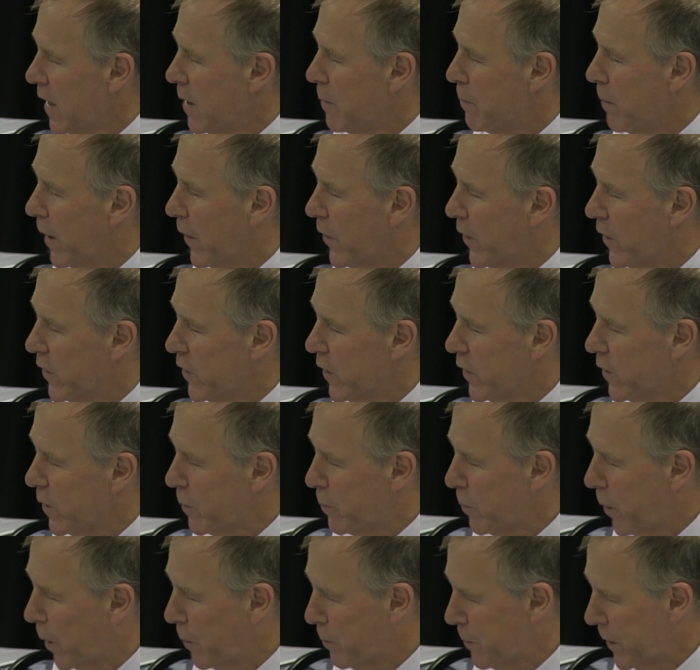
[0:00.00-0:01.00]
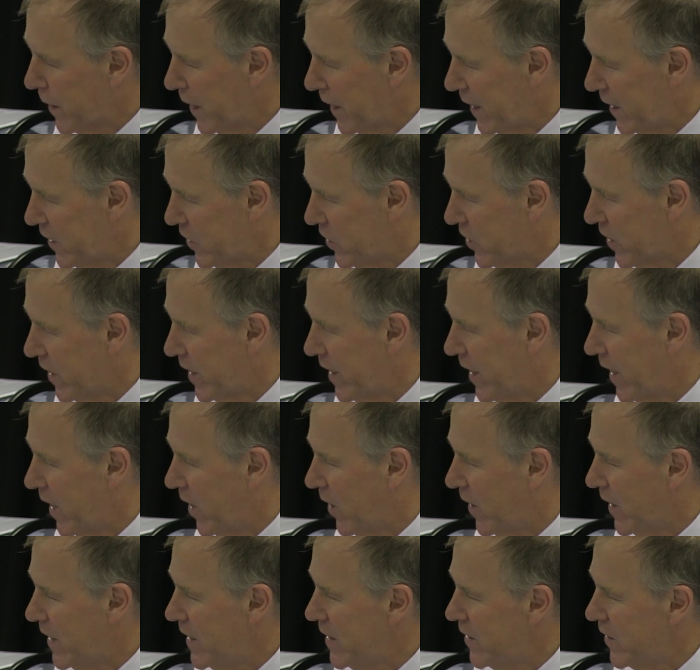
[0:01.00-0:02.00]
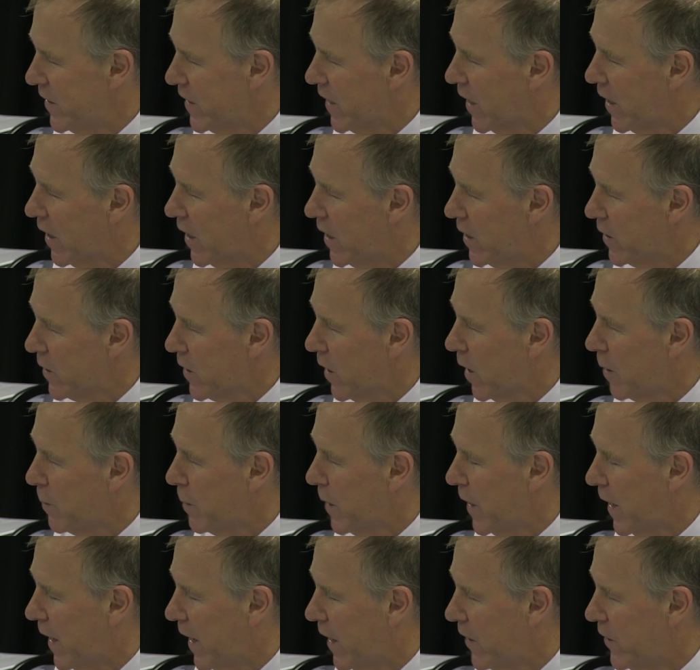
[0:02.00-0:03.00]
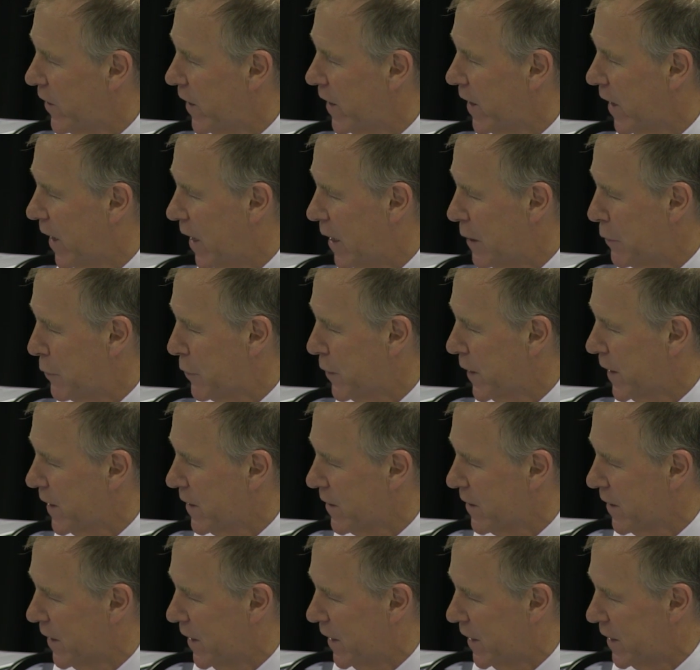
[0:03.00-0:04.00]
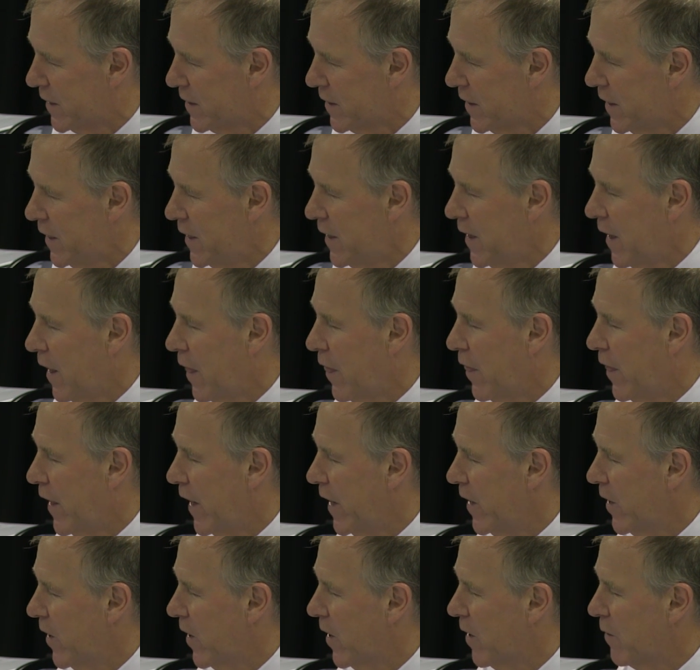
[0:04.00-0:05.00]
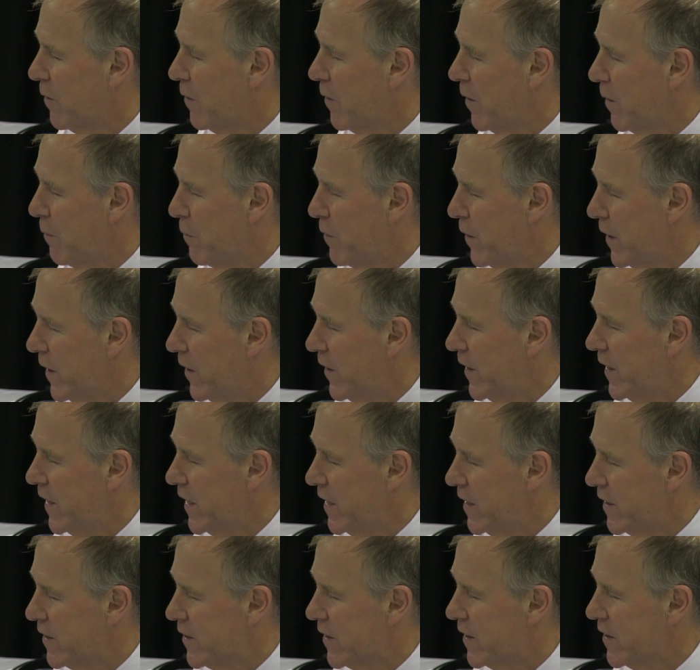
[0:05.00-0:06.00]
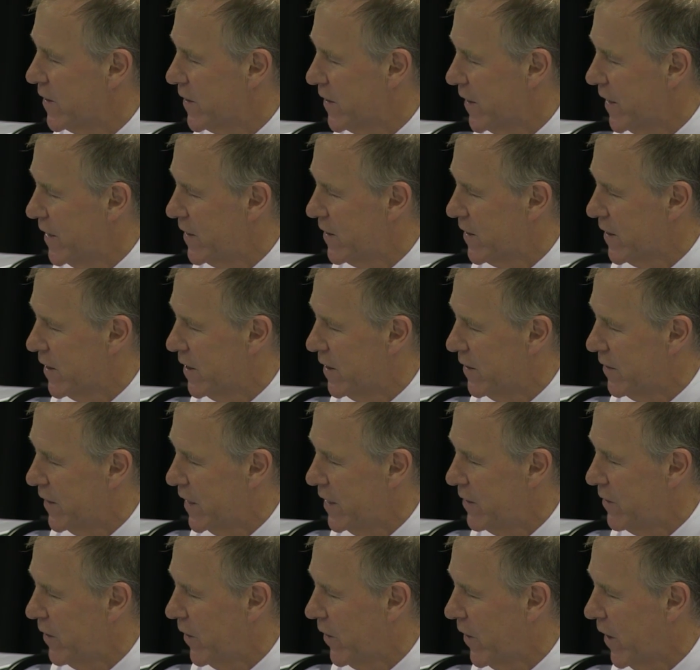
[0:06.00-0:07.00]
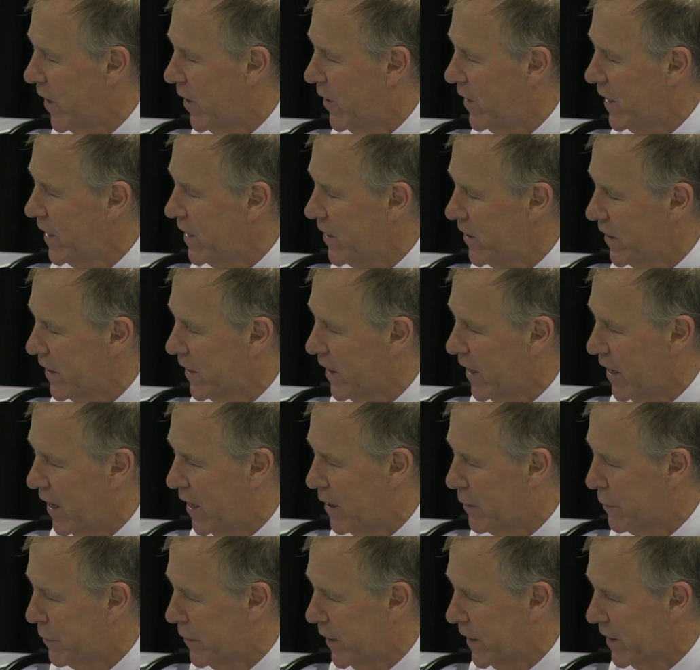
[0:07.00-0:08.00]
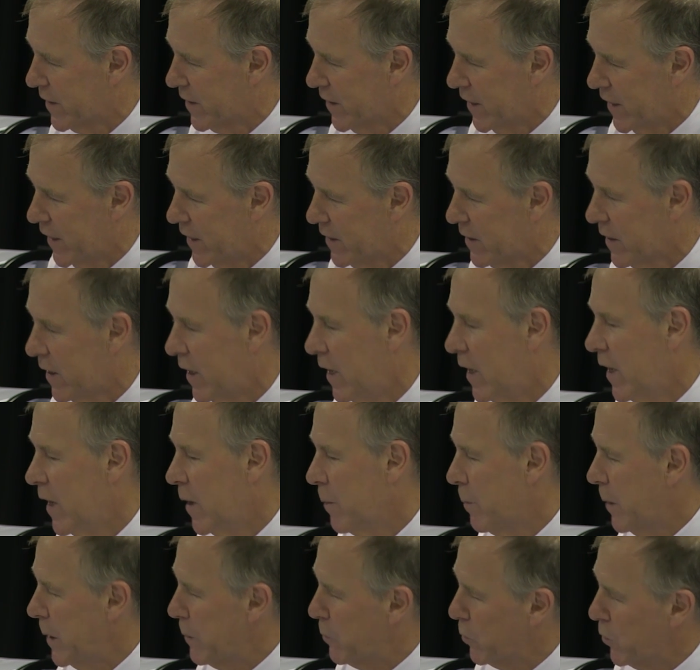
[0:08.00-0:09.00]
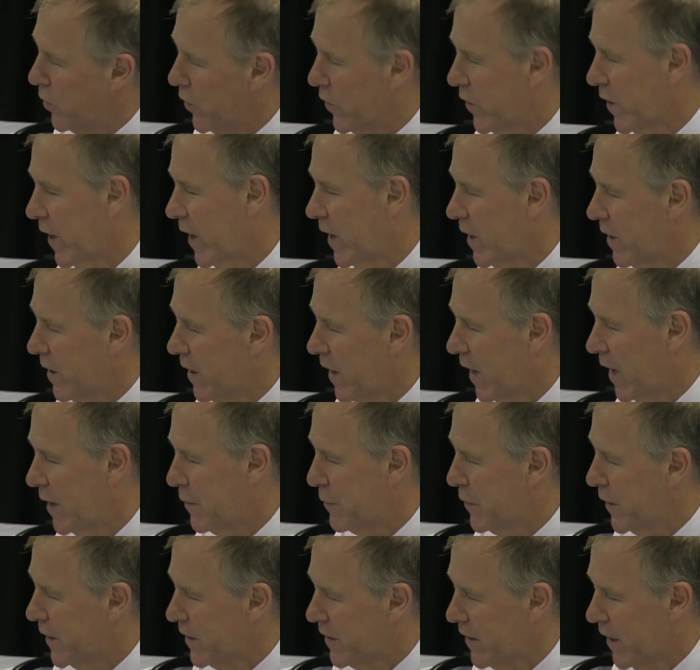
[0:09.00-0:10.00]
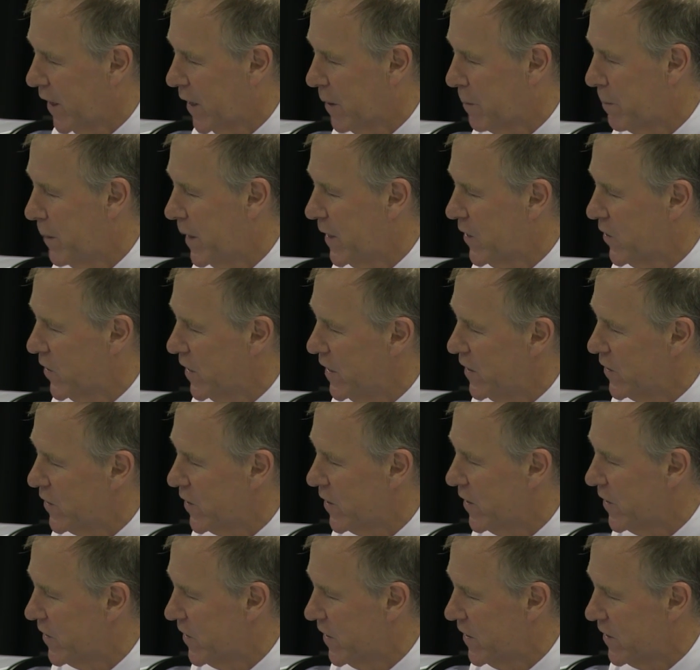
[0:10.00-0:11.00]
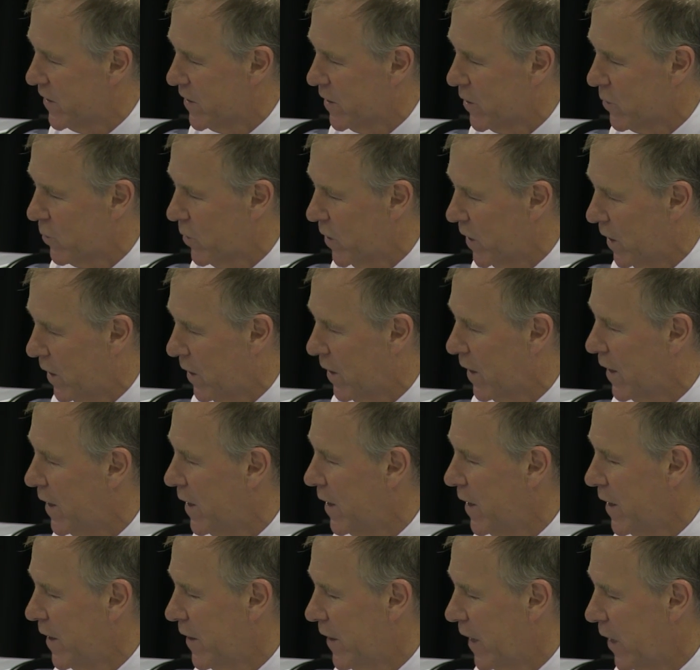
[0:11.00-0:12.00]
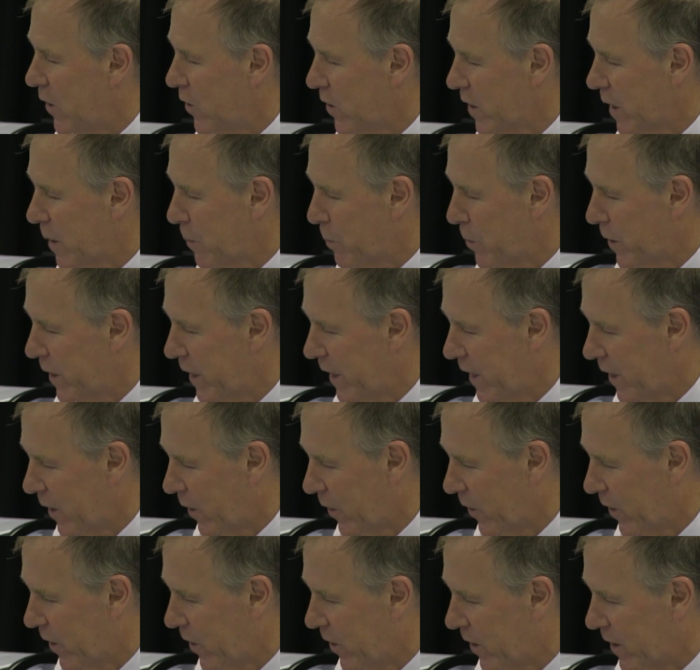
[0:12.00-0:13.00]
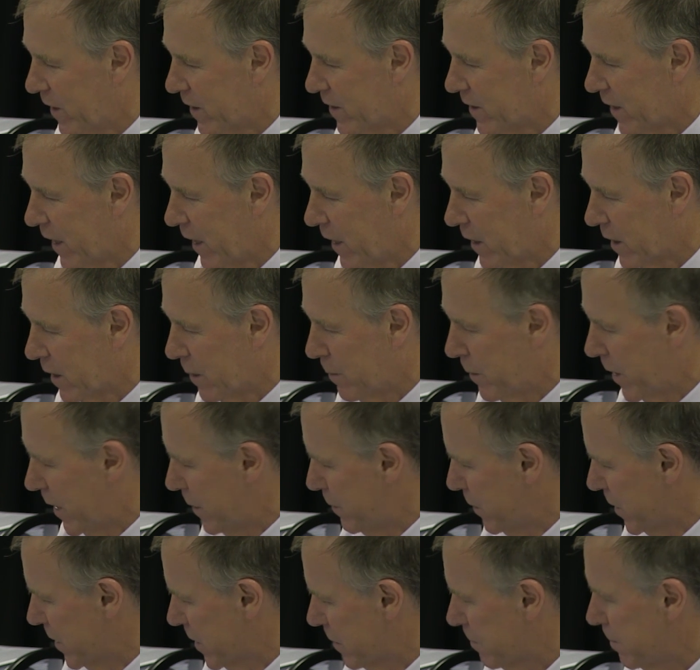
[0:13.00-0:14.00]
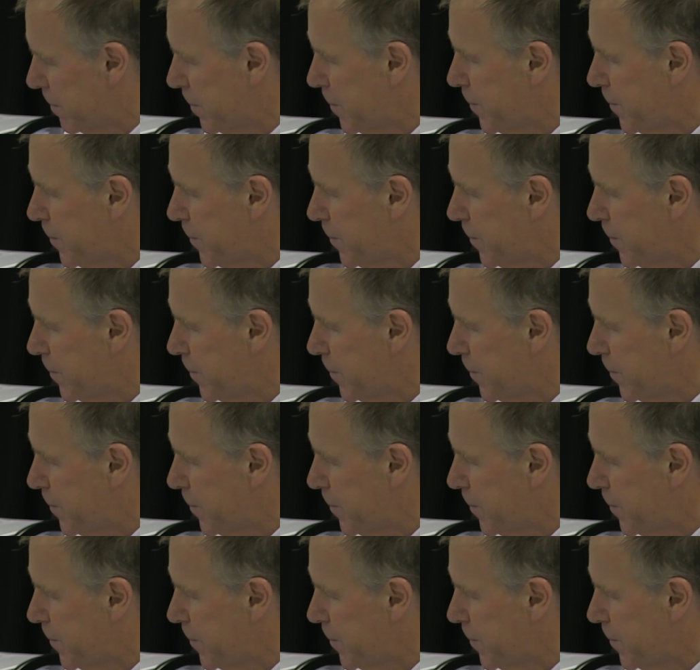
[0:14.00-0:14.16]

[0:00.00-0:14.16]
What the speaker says: But this is a population now eating a low carbohydrate, high fat diet. They are very insulin sensitive. Even though they're eating a high fat diet, people will say high fat diet makes you insulin resistant. Well, they're looking pretty healthy on it at the moment.